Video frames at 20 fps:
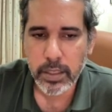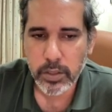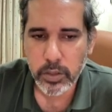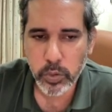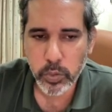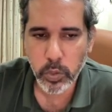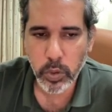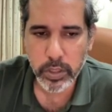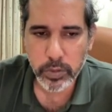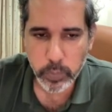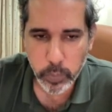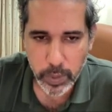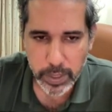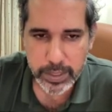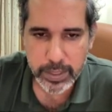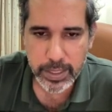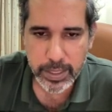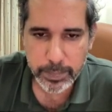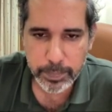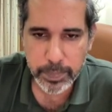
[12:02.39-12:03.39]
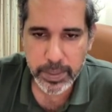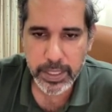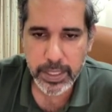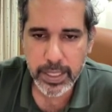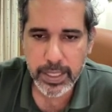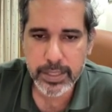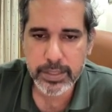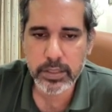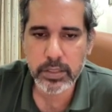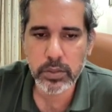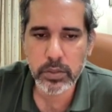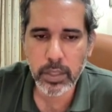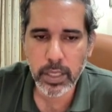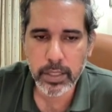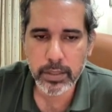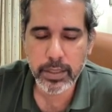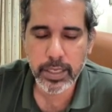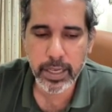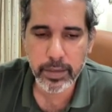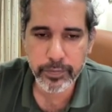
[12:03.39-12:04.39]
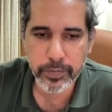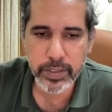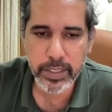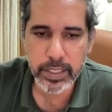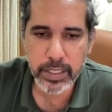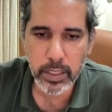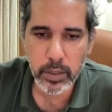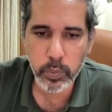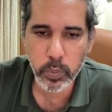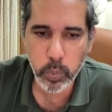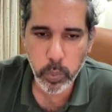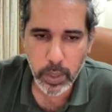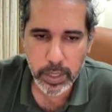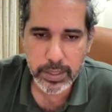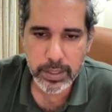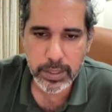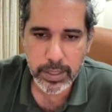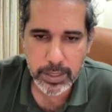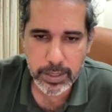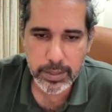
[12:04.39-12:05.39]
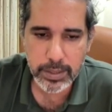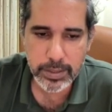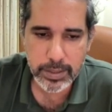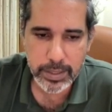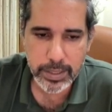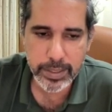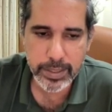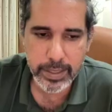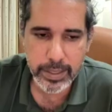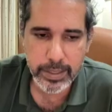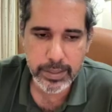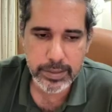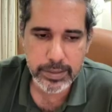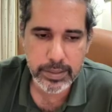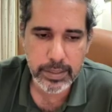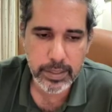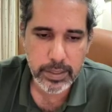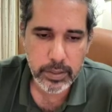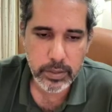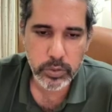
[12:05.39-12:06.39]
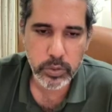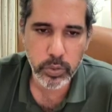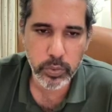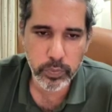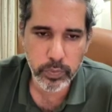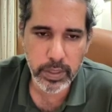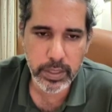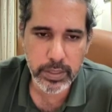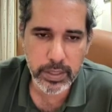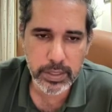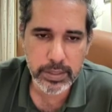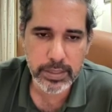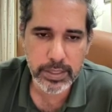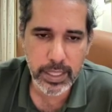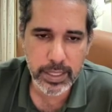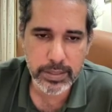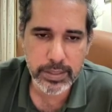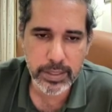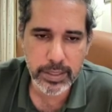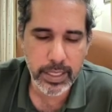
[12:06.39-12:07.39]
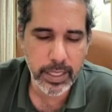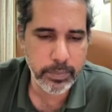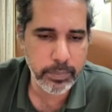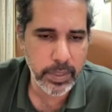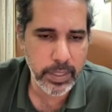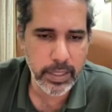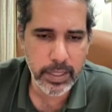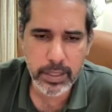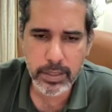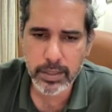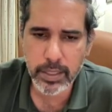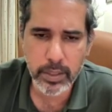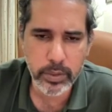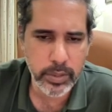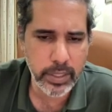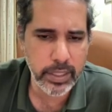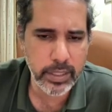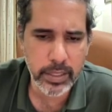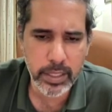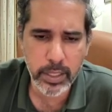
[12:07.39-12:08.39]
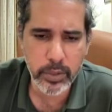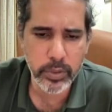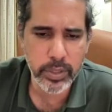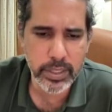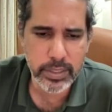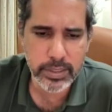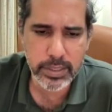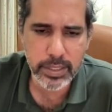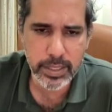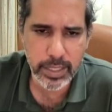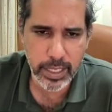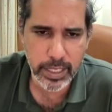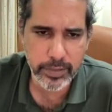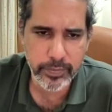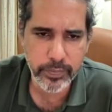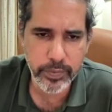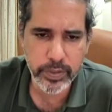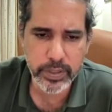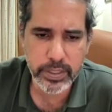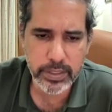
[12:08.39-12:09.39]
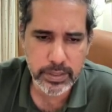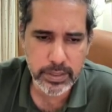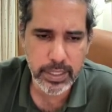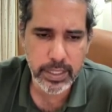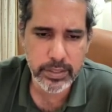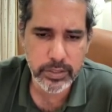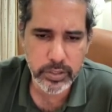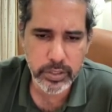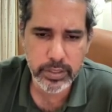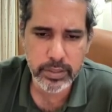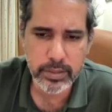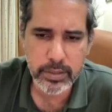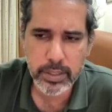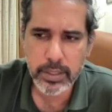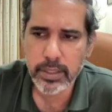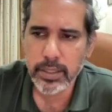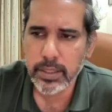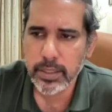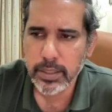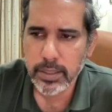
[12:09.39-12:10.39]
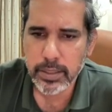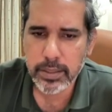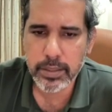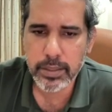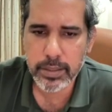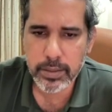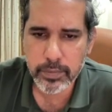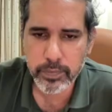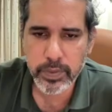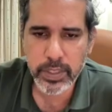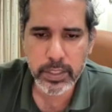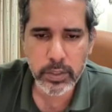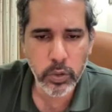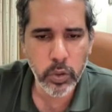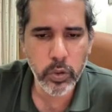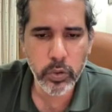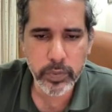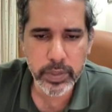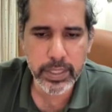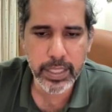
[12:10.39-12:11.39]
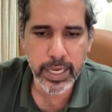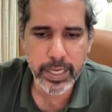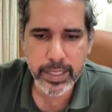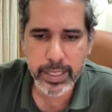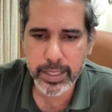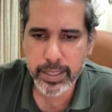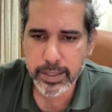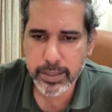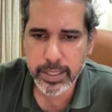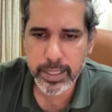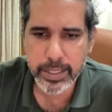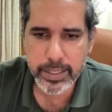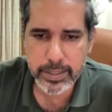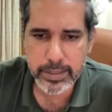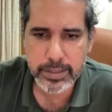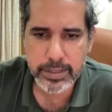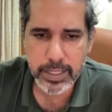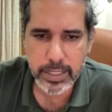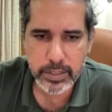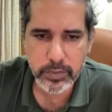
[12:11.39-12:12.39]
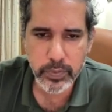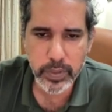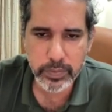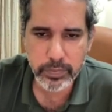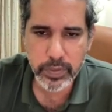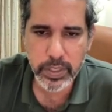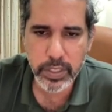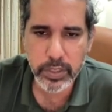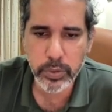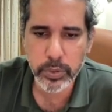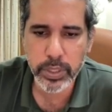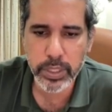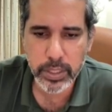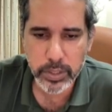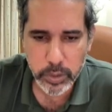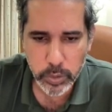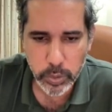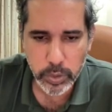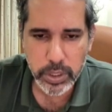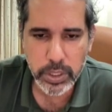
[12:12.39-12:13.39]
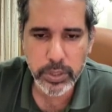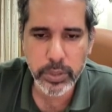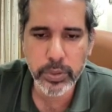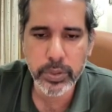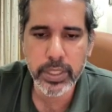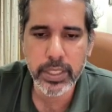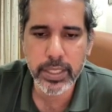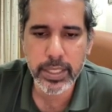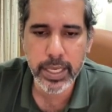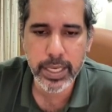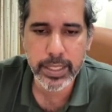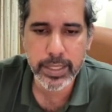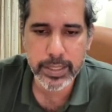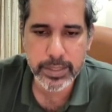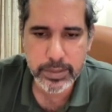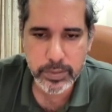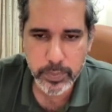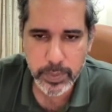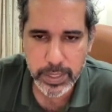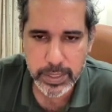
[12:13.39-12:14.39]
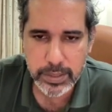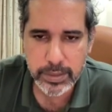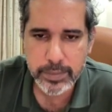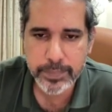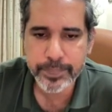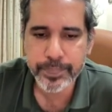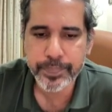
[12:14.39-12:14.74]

You want one DPS, definitely one healer at least. So in this case, it can be Ling Lao. Ling Lao is great for this dungeon. We'll go over that at a later stage when we are doing a Doki Doki guide as well.